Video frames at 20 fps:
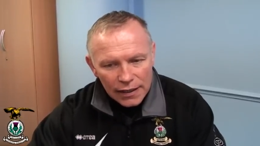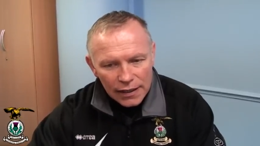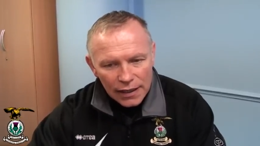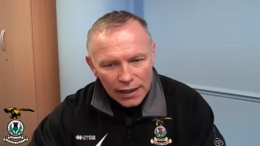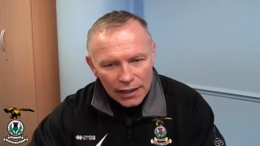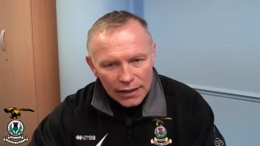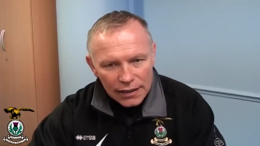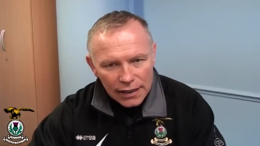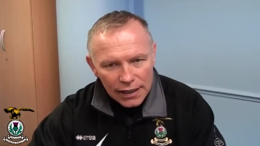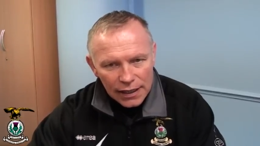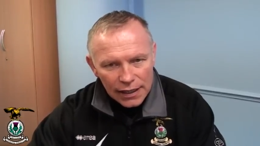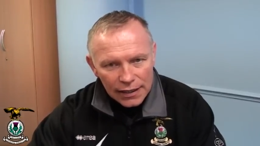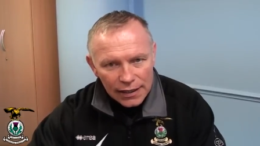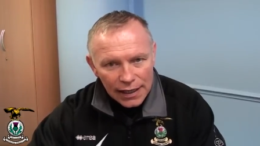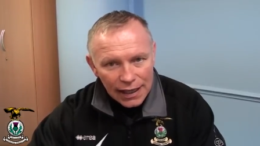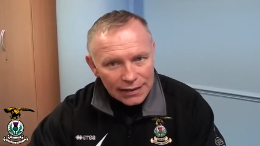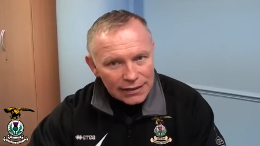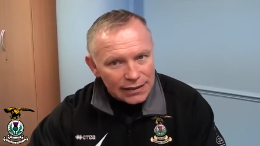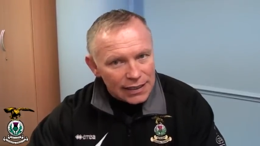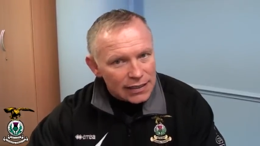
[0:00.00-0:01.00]
and then
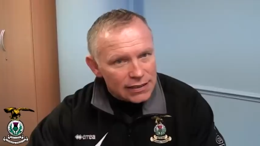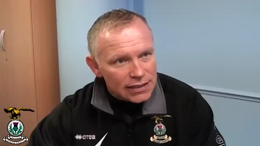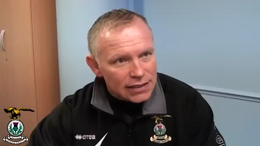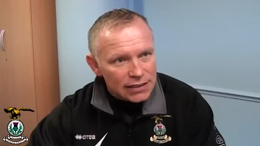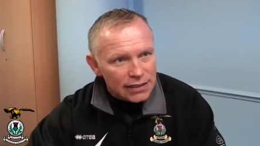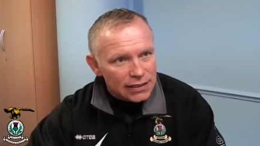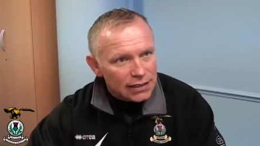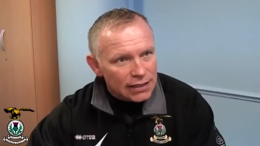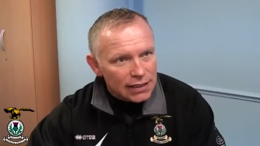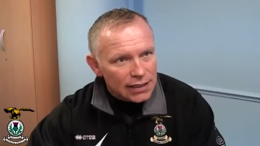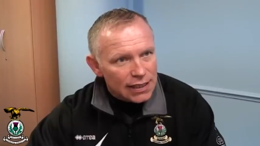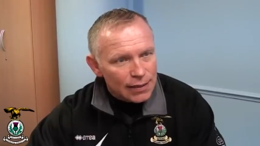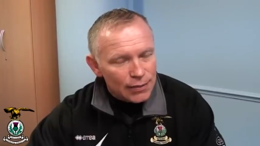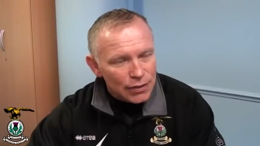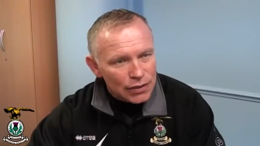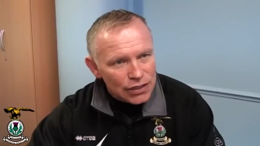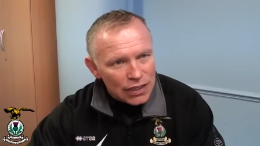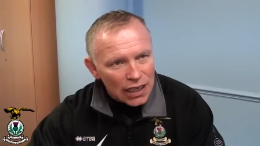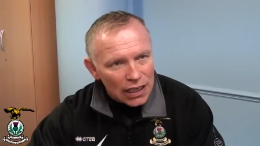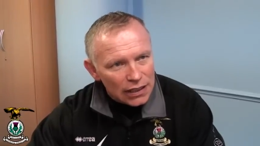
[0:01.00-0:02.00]
that takes us into the game
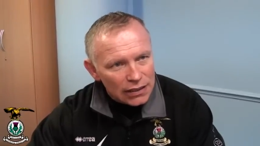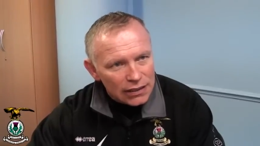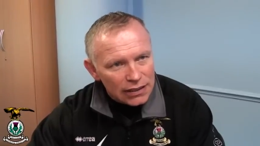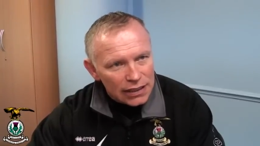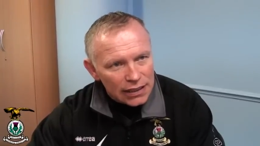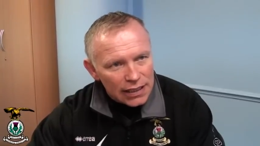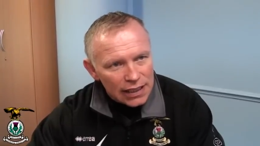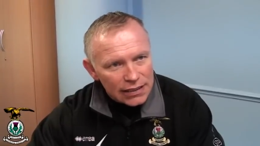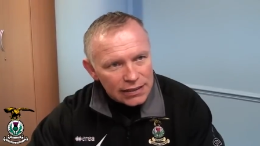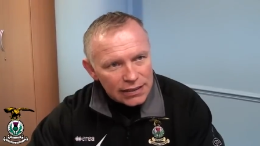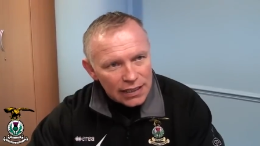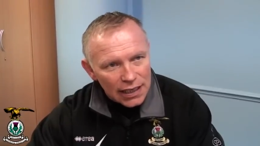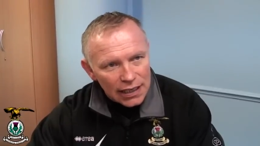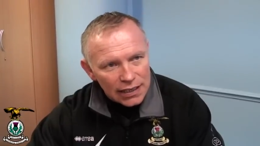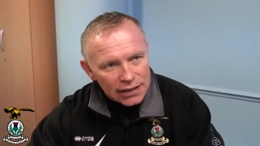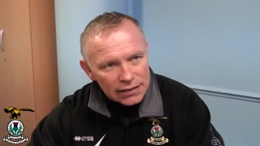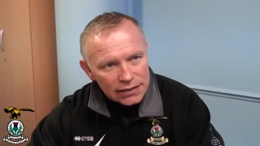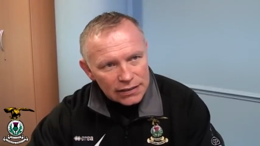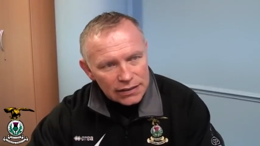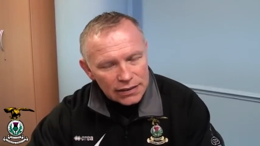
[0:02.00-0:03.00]
on Saturday against
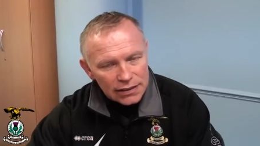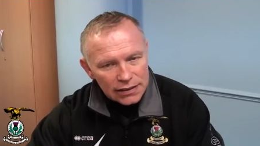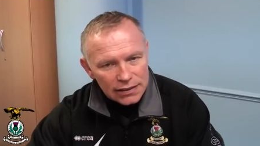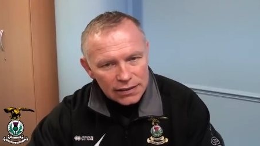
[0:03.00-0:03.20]
Hearts.